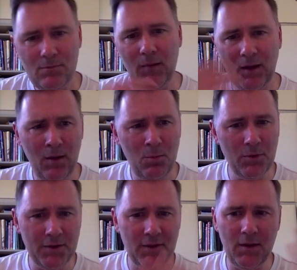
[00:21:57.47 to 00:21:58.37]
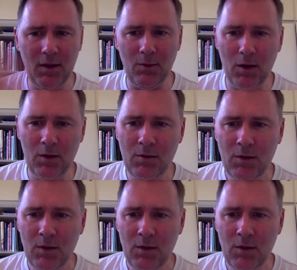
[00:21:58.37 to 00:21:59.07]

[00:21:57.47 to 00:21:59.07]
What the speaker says: Yeah, pretty and well.